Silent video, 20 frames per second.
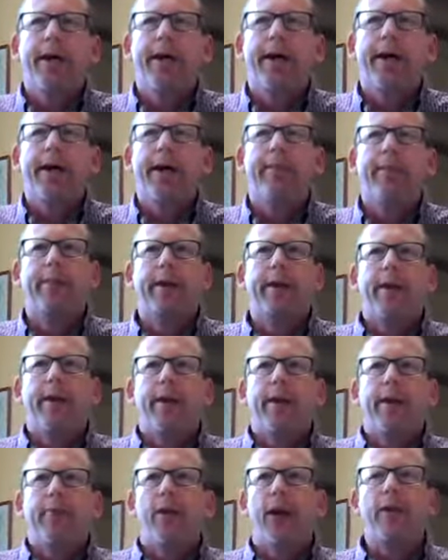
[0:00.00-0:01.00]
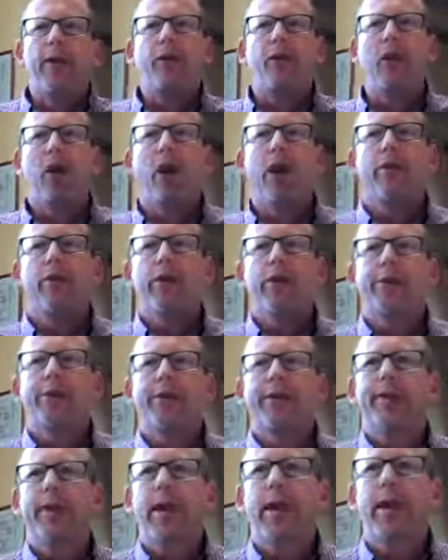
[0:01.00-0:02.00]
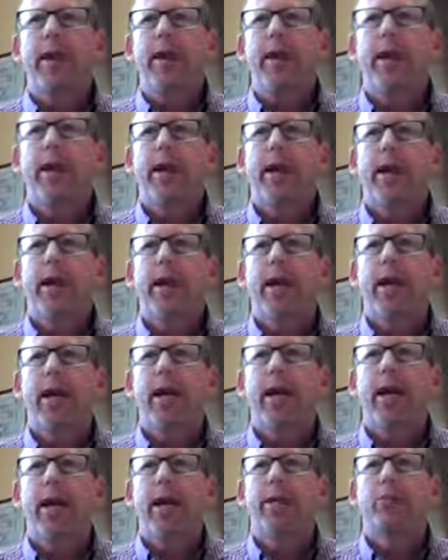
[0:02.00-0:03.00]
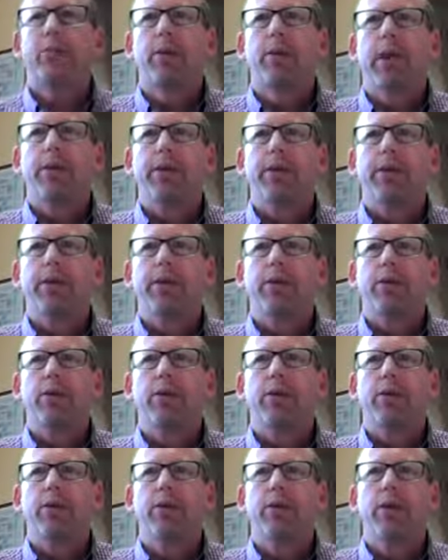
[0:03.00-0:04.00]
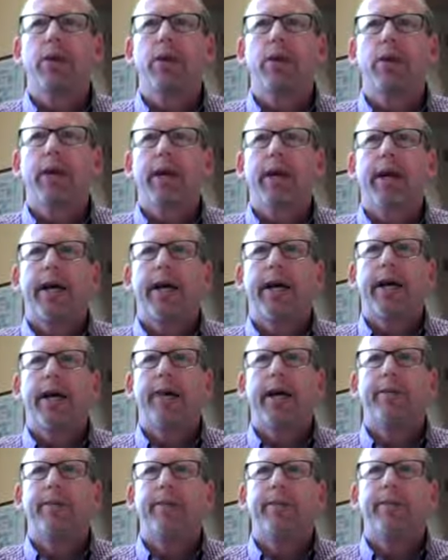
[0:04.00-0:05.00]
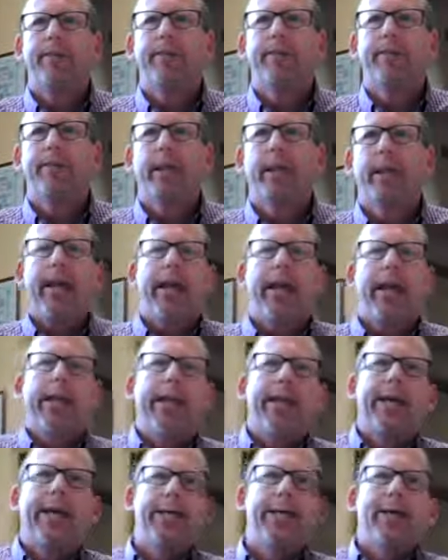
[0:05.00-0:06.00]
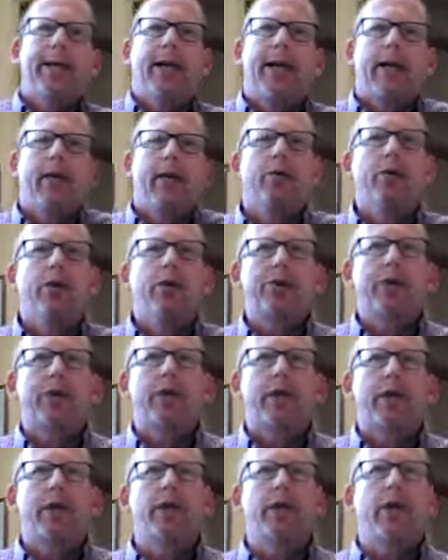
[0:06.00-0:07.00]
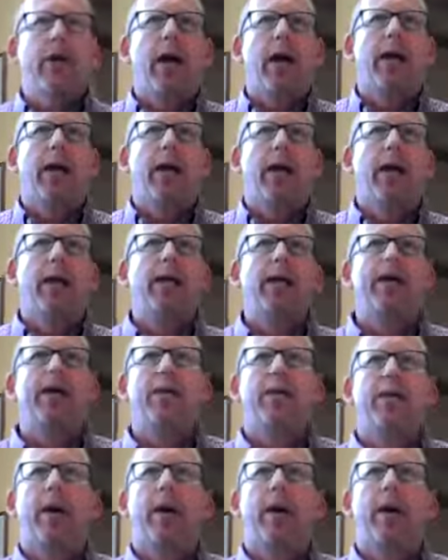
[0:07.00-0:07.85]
Um, pray for all of you today. Uh, God's blessings to you. Um, and uh, we'll see you again